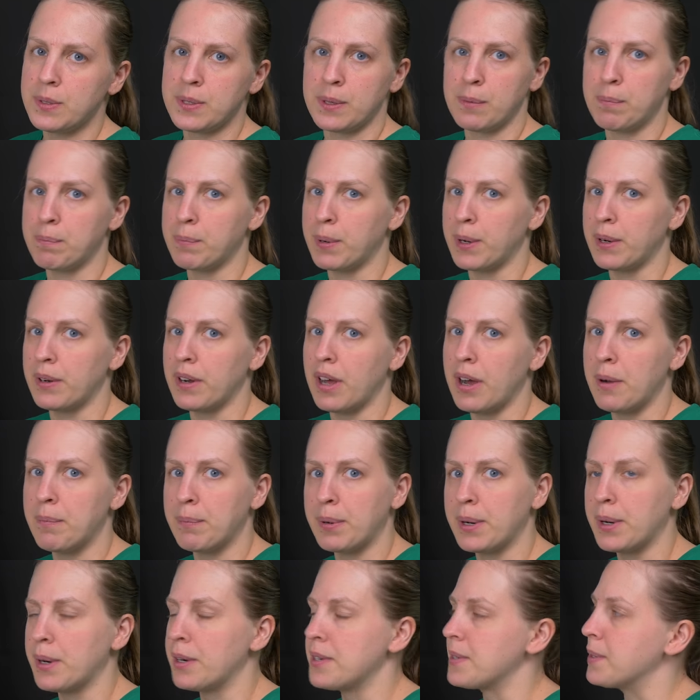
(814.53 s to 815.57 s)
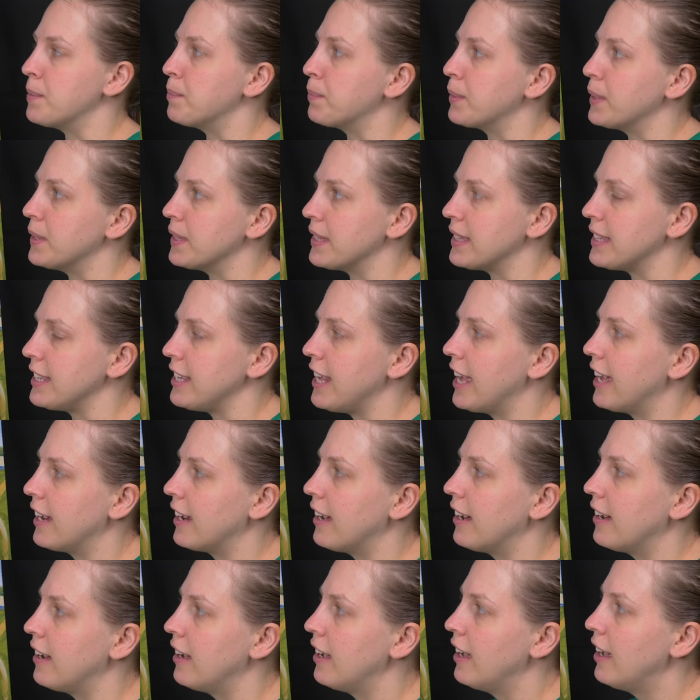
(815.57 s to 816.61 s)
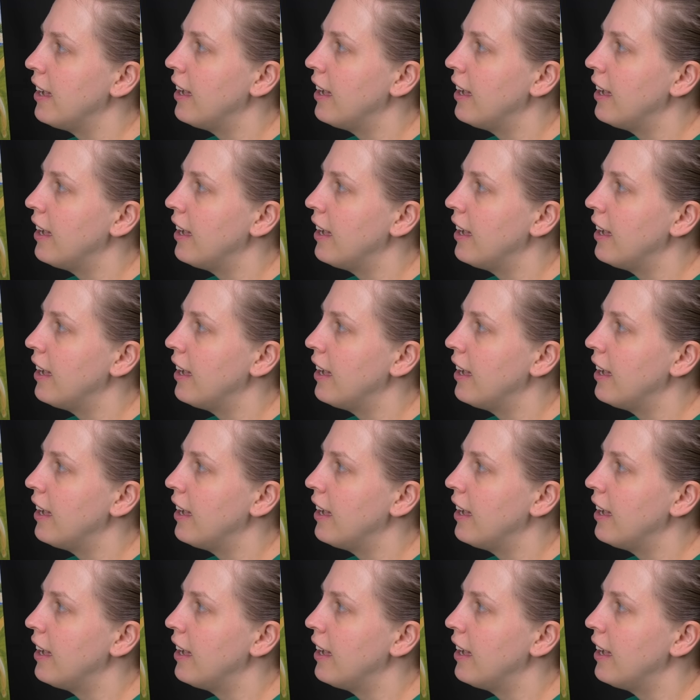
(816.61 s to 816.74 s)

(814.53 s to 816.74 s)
some burnt umber, some burnt sienna.